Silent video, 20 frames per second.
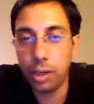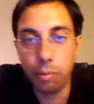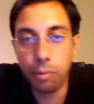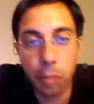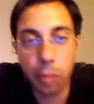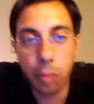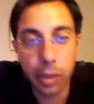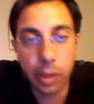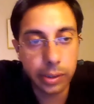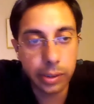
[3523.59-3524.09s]

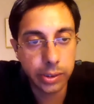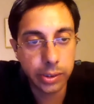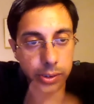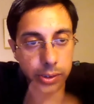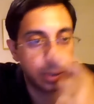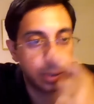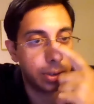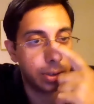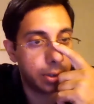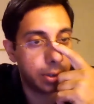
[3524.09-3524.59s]
One is
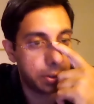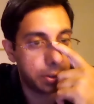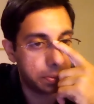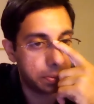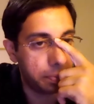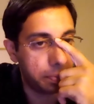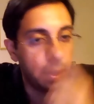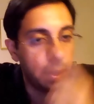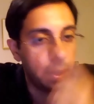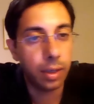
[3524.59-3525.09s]

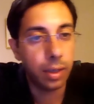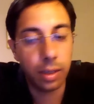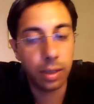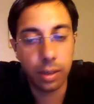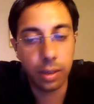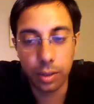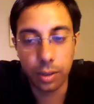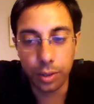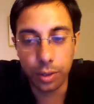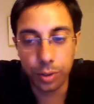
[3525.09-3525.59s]

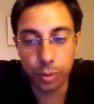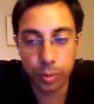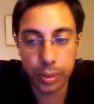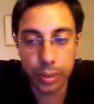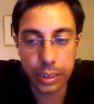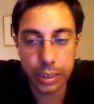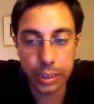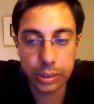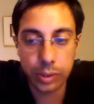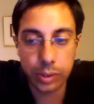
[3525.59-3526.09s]
to
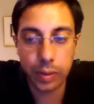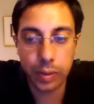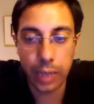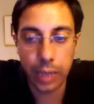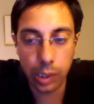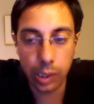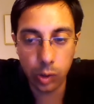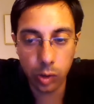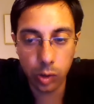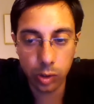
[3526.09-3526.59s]
test your
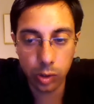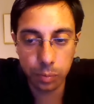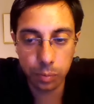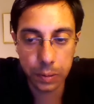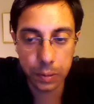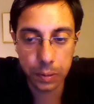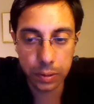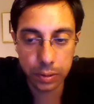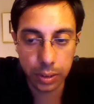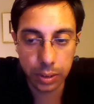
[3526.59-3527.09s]
algorithmic